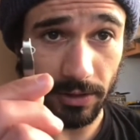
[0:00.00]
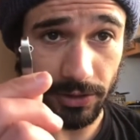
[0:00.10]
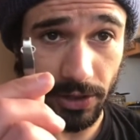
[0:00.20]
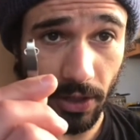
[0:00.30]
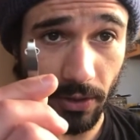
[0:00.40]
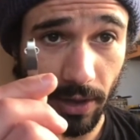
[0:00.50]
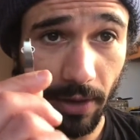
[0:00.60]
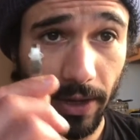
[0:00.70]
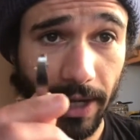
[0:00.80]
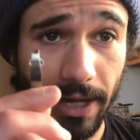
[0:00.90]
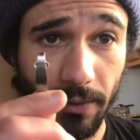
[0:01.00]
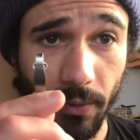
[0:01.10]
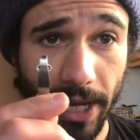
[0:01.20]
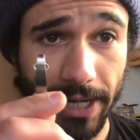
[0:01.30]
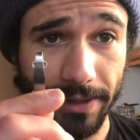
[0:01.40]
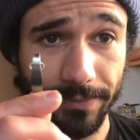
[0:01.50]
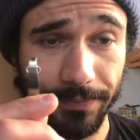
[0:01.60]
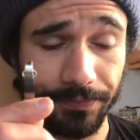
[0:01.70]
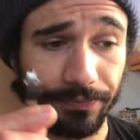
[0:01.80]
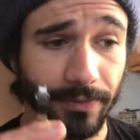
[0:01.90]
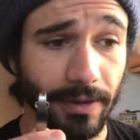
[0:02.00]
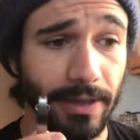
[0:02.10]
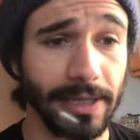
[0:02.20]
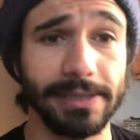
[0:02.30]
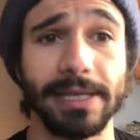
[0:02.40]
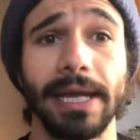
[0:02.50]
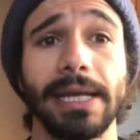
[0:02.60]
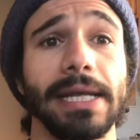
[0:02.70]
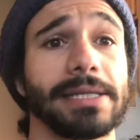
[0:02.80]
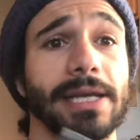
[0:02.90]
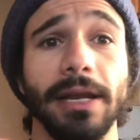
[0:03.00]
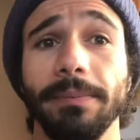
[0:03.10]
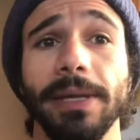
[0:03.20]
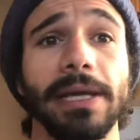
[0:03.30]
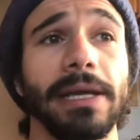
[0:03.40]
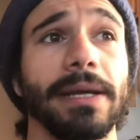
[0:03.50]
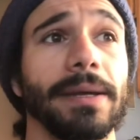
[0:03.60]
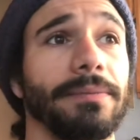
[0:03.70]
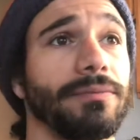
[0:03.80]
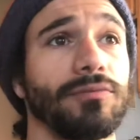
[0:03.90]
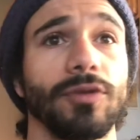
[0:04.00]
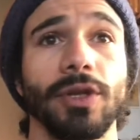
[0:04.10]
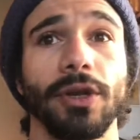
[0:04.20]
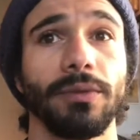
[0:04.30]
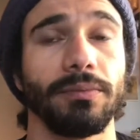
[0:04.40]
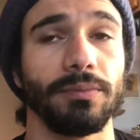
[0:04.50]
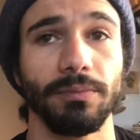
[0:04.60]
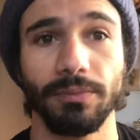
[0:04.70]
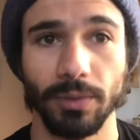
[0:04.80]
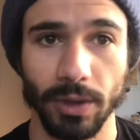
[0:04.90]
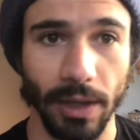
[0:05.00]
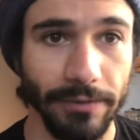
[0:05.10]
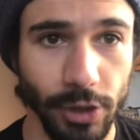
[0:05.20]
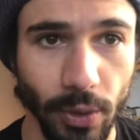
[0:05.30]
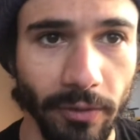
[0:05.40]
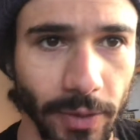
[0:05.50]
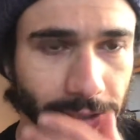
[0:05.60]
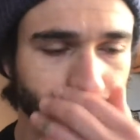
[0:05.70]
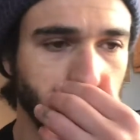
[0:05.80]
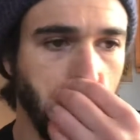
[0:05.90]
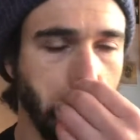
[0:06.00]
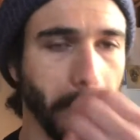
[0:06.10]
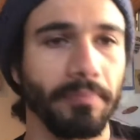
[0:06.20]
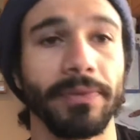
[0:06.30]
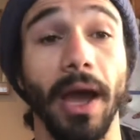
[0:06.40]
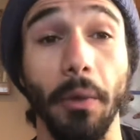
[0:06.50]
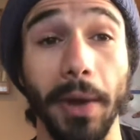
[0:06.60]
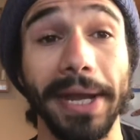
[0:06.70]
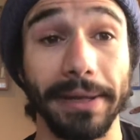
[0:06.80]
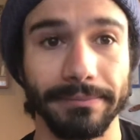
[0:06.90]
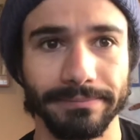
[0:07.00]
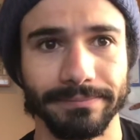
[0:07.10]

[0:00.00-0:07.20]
So I went ahead and waited. He said it's going to be, you know, 11 to 12 weeks. I waited.